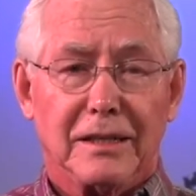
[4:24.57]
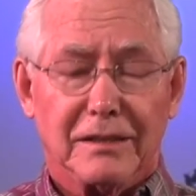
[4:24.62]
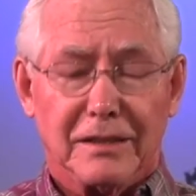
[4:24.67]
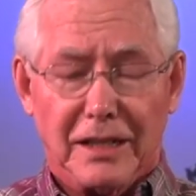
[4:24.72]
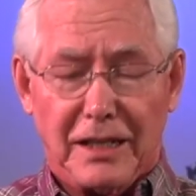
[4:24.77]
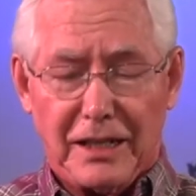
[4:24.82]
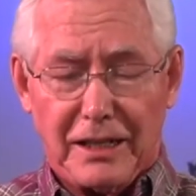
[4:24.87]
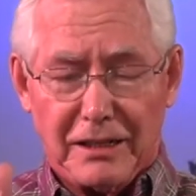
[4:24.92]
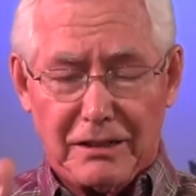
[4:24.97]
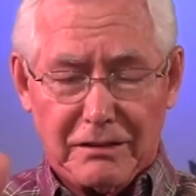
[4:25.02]

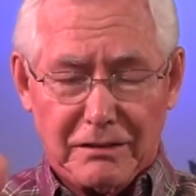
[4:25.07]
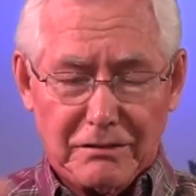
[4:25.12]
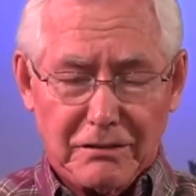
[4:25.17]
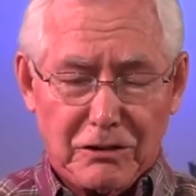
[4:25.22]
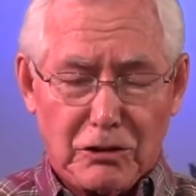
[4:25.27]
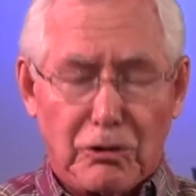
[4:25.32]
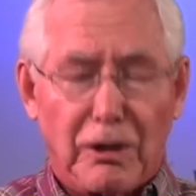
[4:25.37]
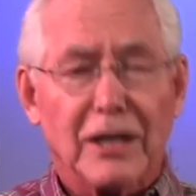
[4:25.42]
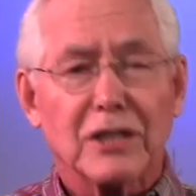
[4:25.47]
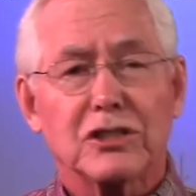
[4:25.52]
They
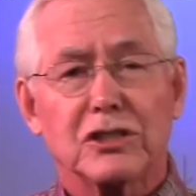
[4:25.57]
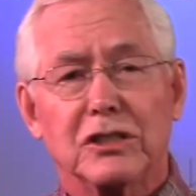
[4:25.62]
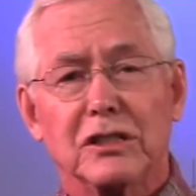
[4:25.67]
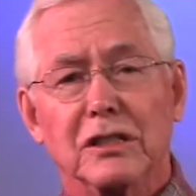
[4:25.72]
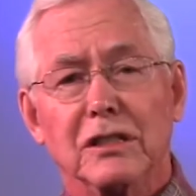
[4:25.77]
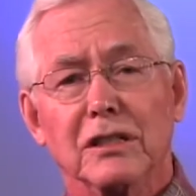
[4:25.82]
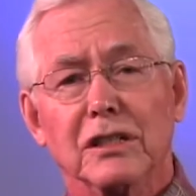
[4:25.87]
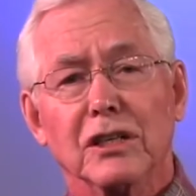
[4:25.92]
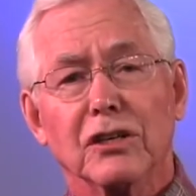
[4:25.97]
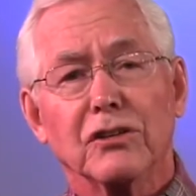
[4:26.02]

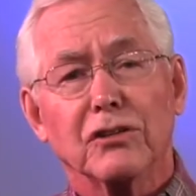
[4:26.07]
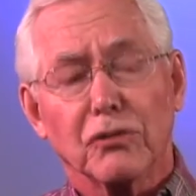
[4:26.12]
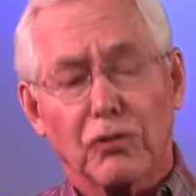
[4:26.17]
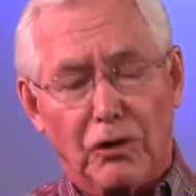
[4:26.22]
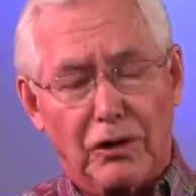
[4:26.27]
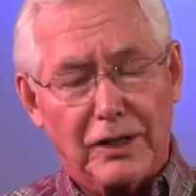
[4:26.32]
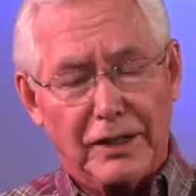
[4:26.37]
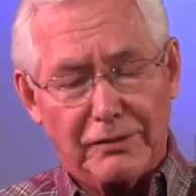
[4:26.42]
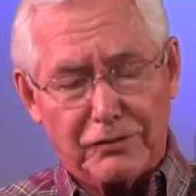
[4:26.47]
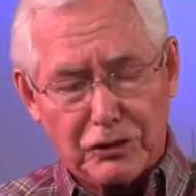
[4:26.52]
question the
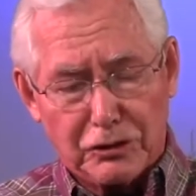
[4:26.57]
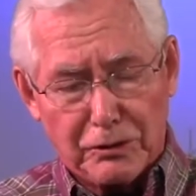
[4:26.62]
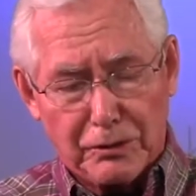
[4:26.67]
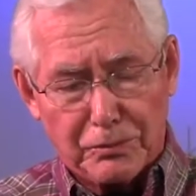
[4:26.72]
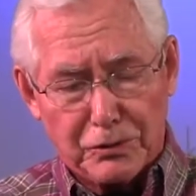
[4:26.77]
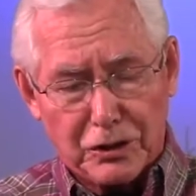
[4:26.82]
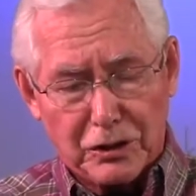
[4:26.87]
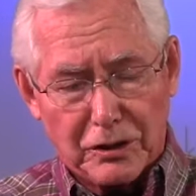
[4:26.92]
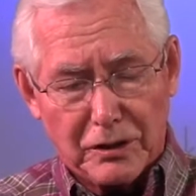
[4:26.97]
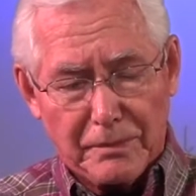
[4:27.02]
authority of
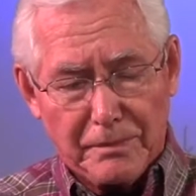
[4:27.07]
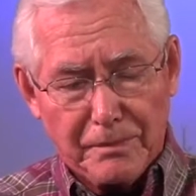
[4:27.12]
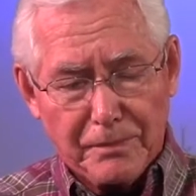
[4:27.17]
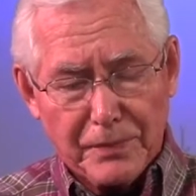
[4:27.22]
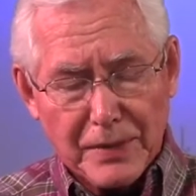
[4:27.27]
Scripture.